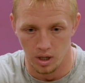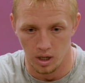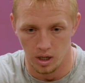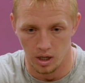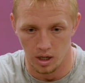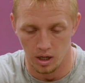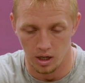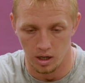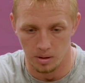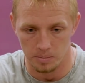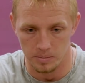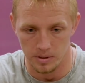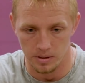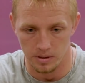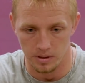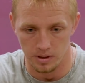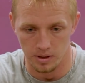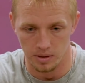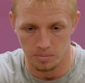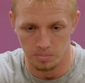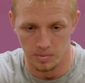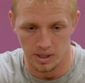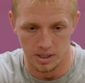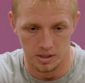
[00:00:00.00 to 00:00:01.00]

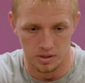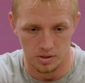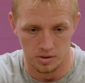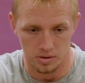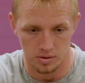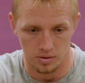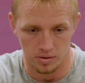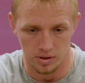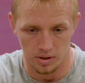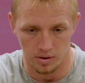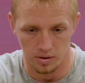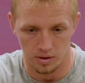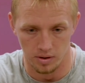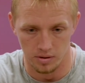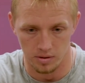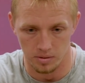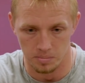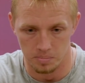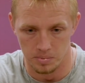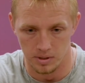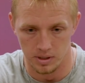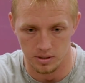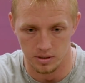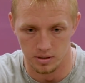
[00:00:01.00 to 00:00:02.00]
and make sure they're on
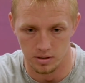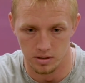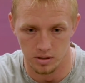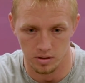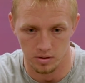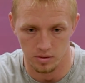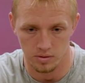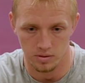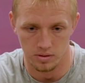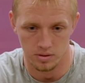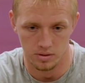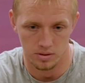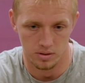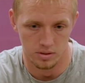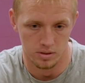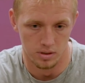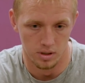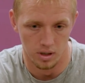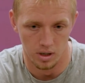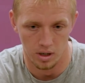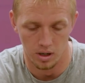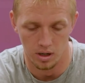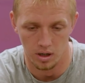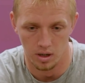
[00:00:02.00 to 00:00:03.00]
their P's and Q's and